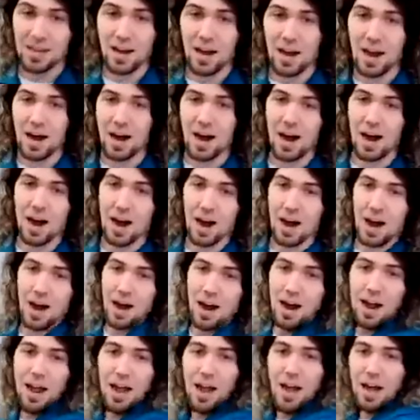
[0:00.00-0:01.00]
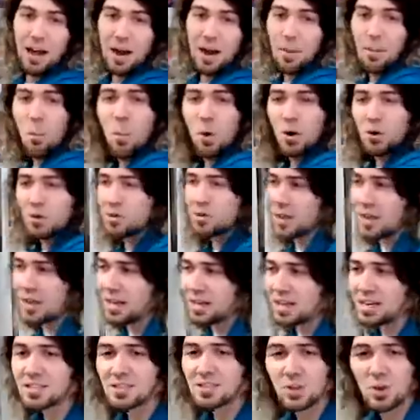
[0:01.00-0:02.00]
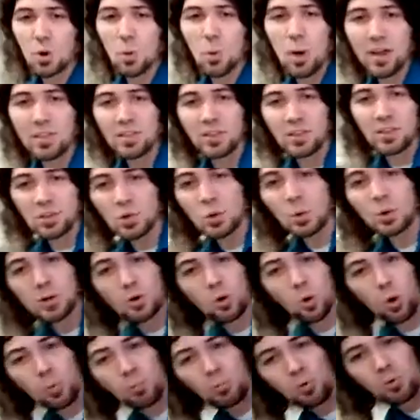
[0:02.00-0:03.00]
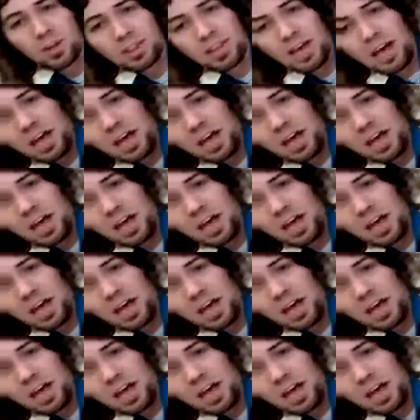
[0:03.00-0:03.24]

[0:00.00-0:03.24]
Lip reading: And I'm wondering, like, is there a way that you incorporate